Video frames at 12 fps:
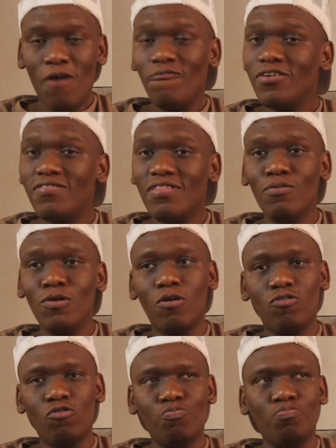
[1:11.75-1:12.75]
Firstly,
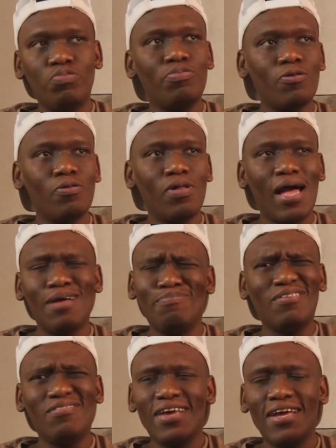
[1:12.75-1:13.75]
because people are
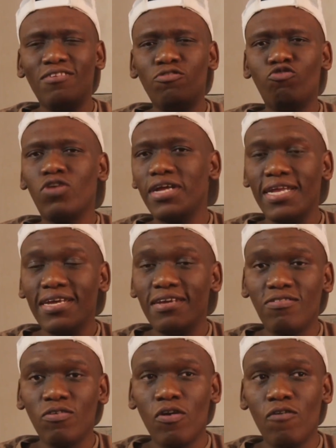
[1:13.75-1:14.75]
basically struggling
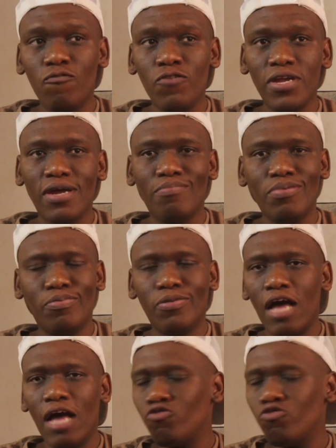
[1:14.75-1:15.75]
in South Africa.
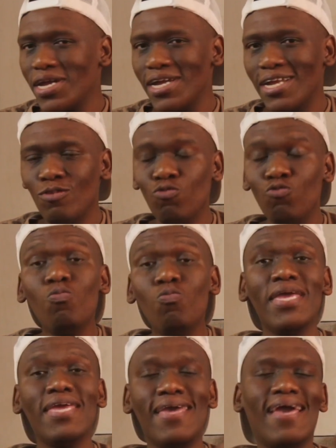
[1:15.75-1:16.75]
People are struggling to
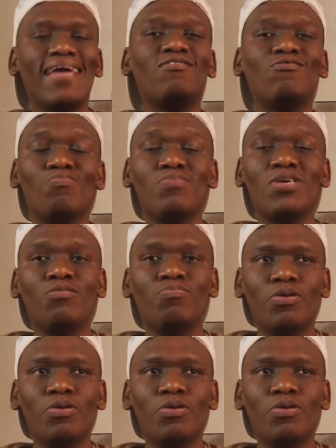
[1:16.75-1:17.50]
make ends meet.